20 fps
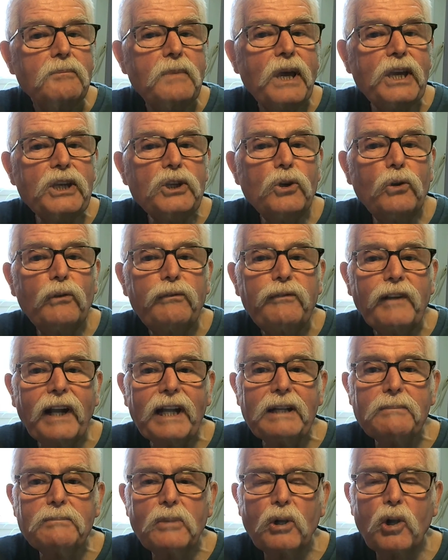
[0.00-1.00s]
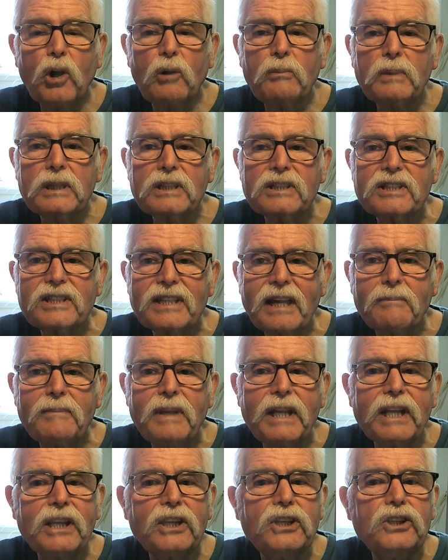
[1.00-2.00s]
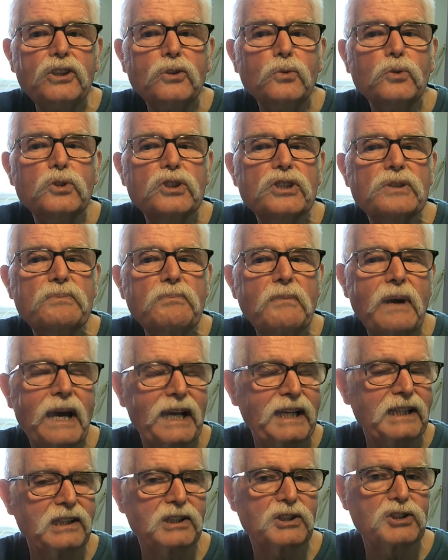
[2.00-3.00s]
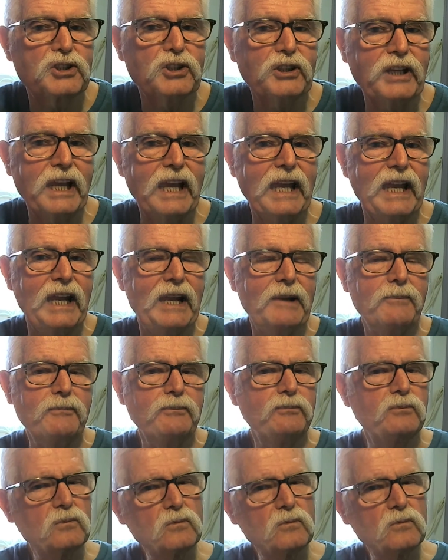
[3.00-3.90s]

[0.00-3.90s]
May you find moments that make you smile today.